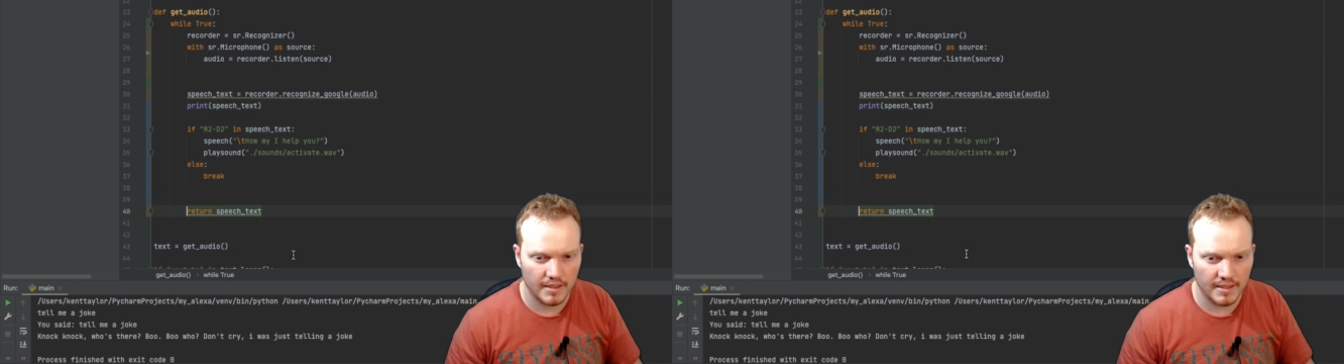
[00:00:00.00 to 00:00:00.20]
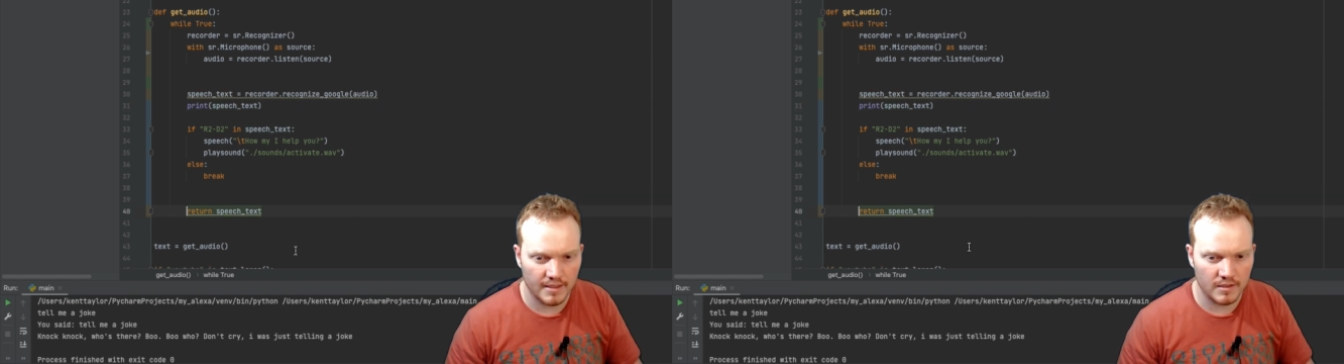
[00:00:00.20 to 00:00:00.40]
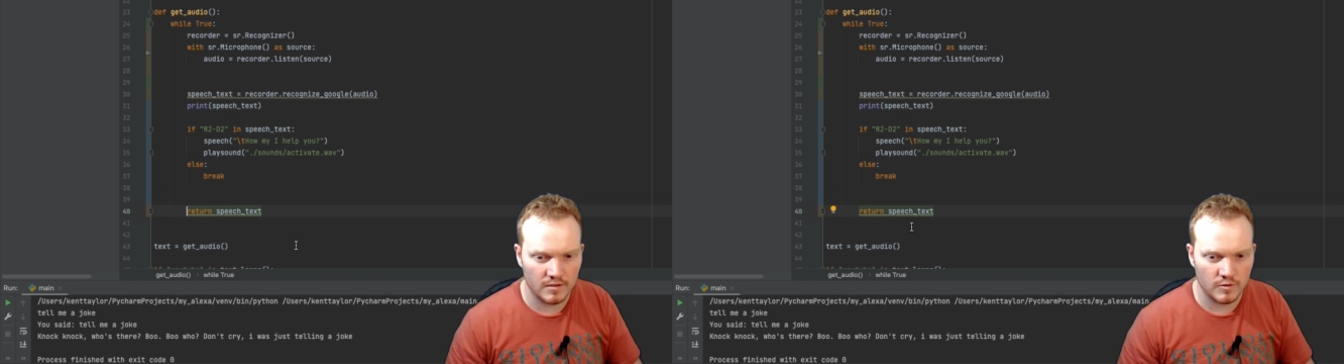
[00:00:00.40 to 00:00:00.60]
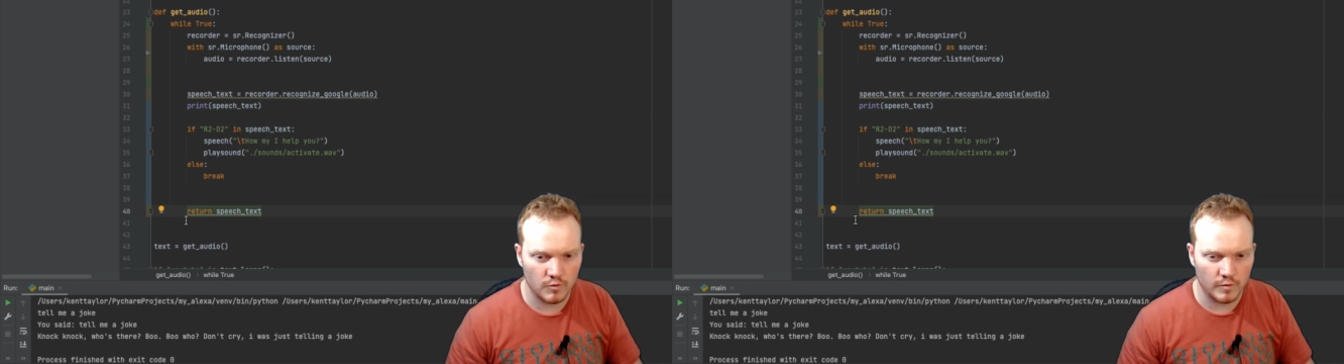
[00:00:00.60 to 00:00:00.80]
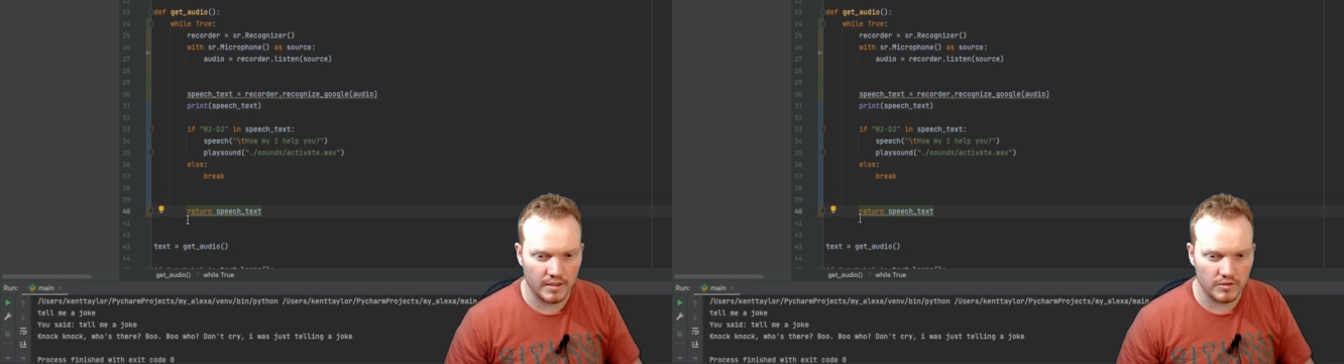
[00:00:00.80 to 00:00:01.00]
And
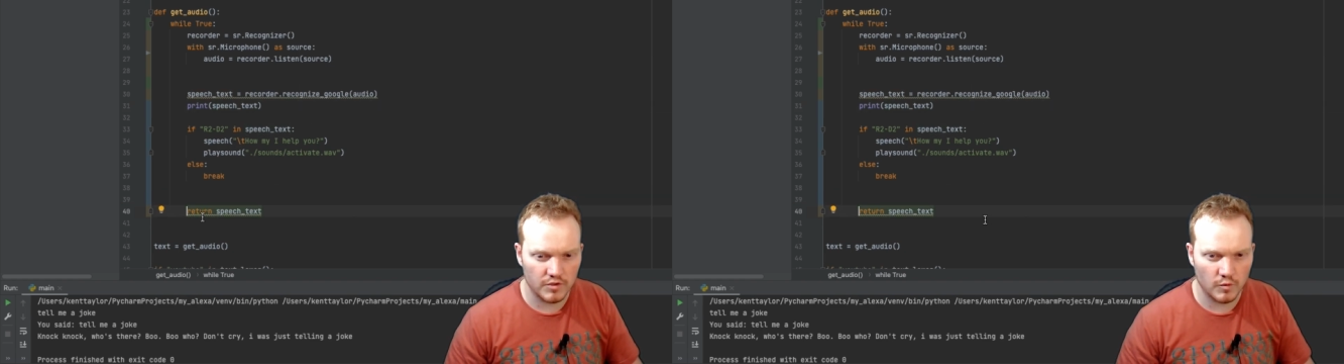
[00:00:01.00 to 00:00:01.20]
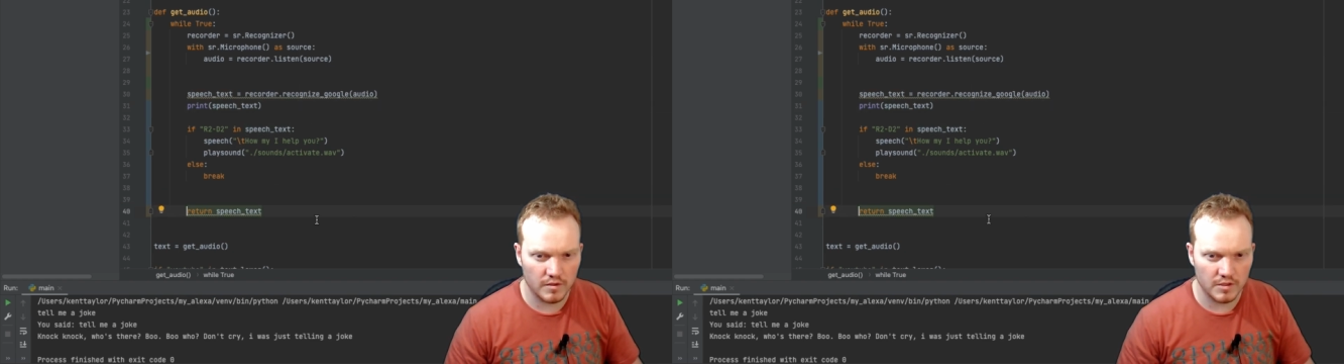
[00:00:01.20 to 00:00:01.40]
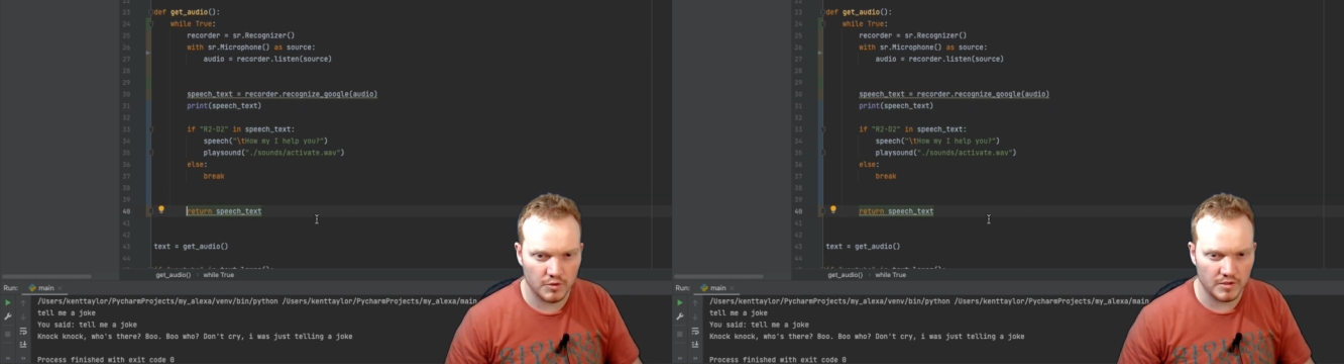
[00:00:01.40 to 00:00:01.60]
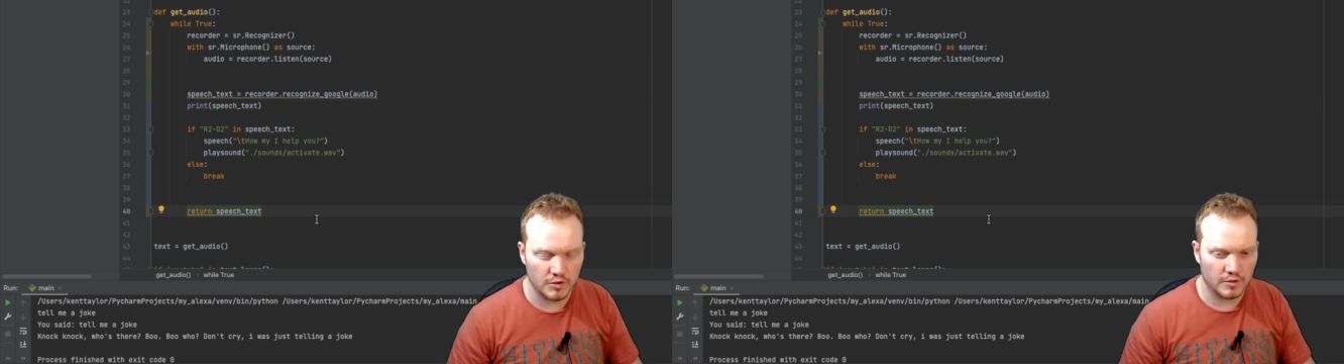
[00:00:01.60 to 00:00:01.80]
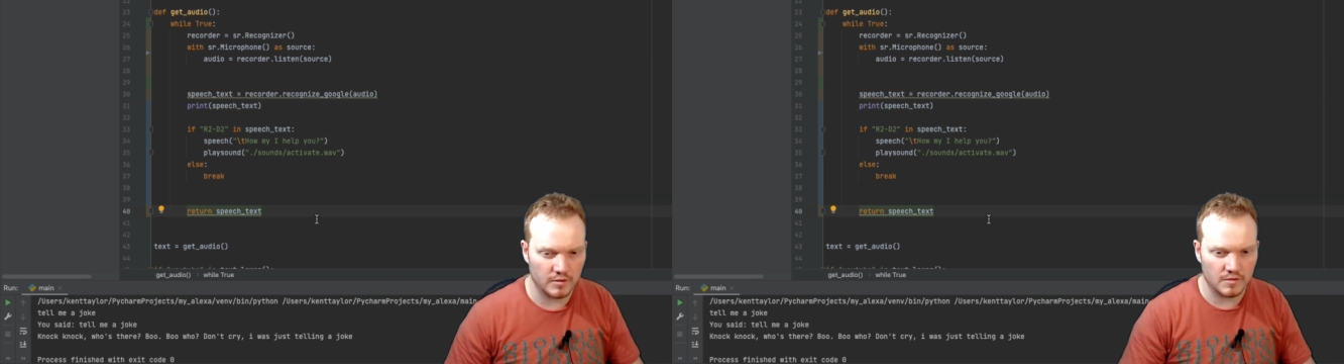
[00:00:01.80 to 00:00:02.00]
we actually want this
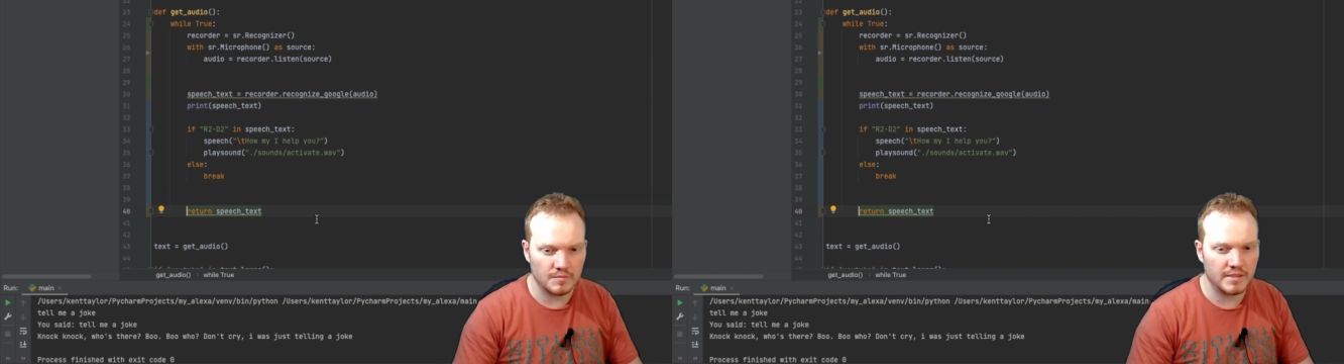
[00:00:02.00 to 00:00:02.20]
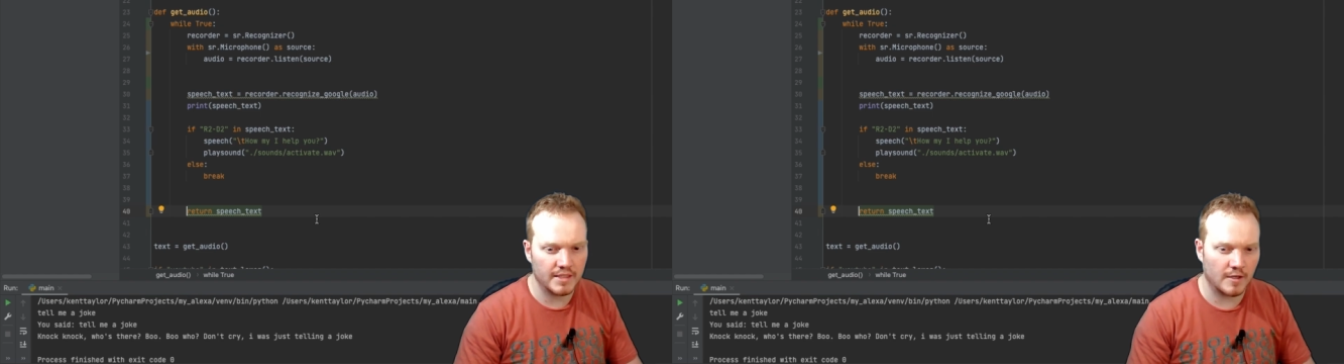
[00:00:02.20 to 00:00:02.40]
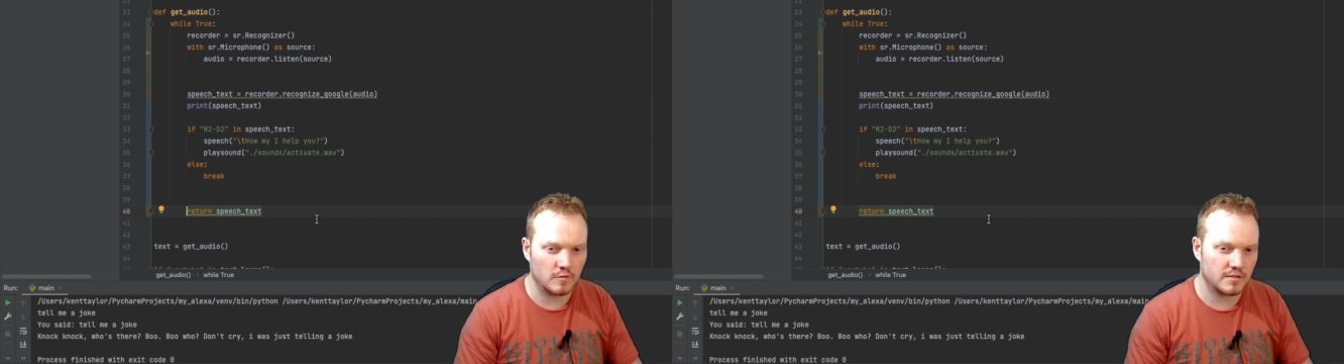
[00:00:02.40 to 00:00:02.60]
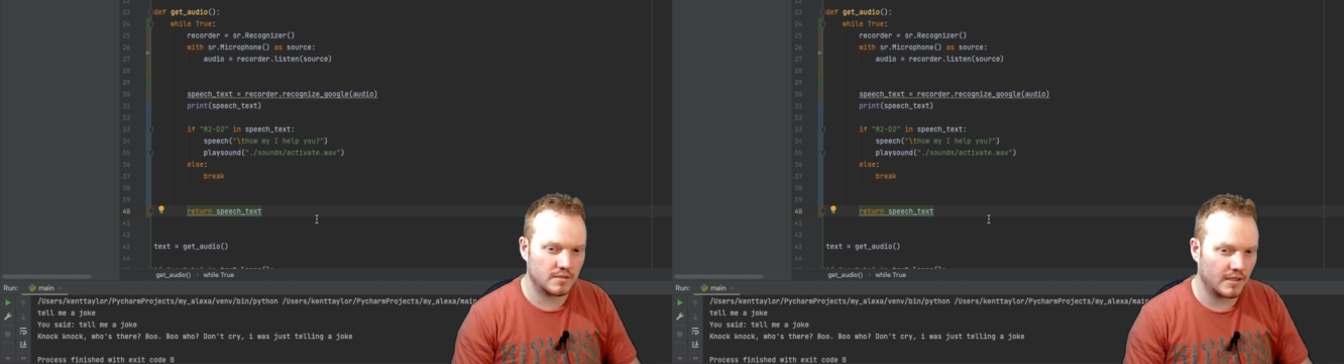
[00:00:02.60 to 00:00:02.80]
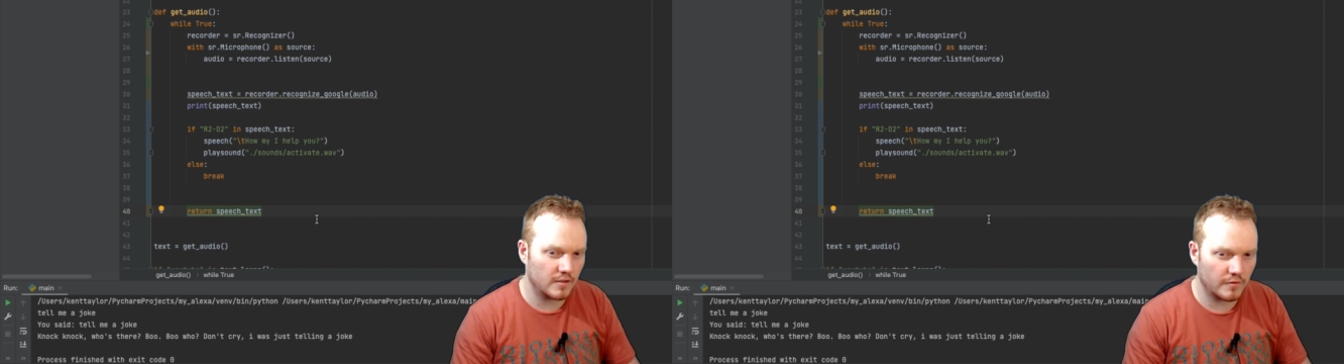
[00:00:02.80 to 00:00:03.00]
return to be
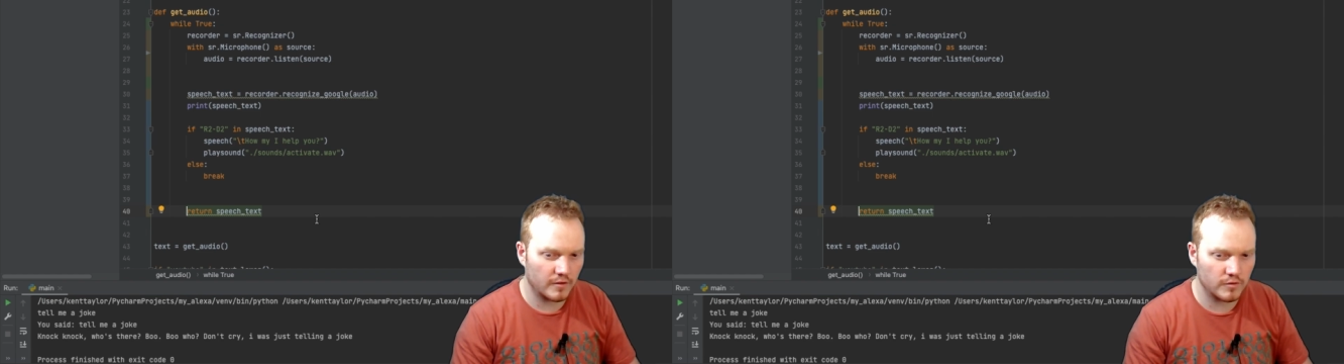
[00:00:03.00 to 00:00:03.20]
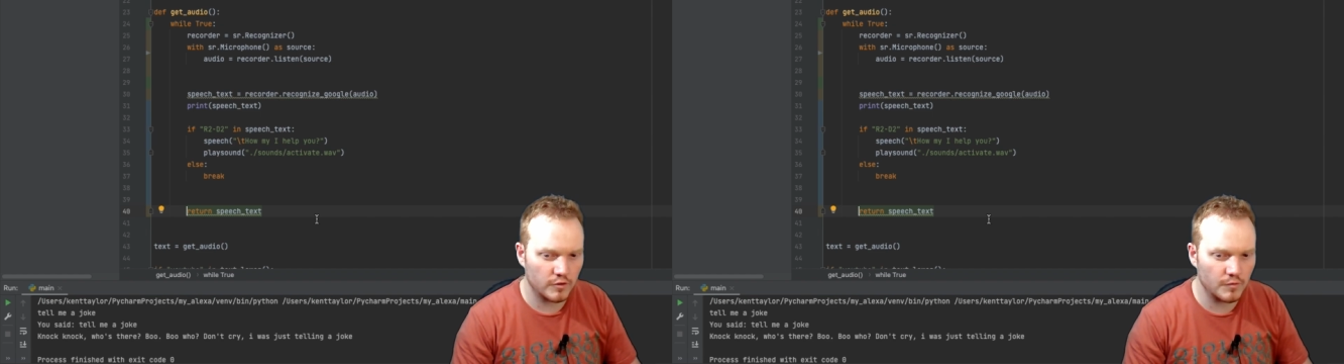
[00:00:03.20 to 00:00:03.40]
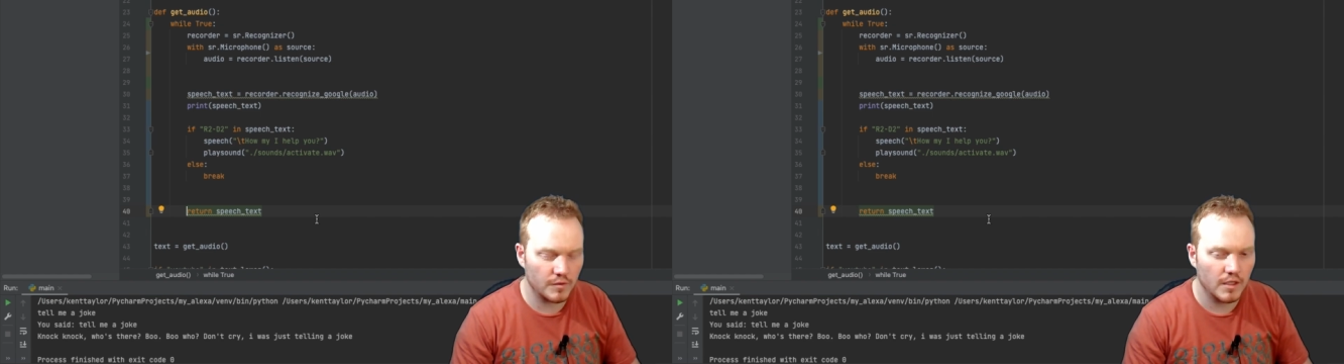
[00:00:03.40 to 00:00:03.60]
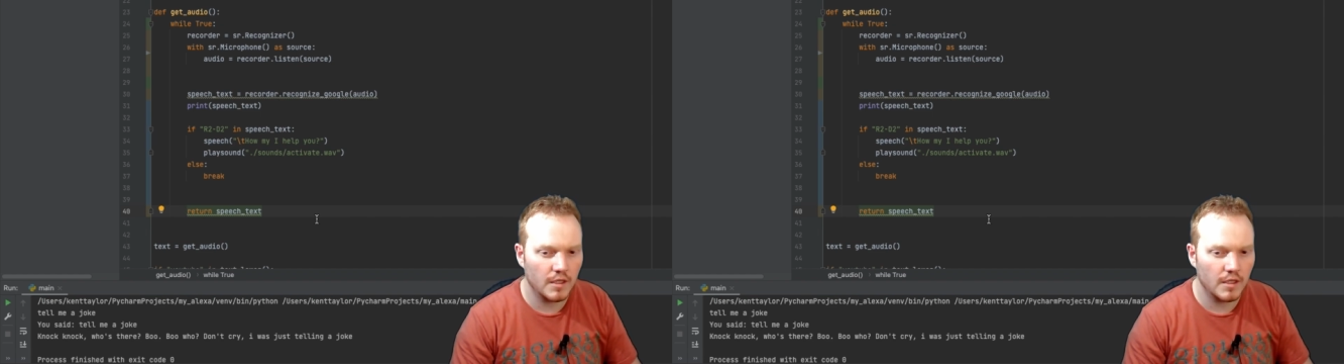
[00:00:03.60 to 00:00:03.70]
outside of our loop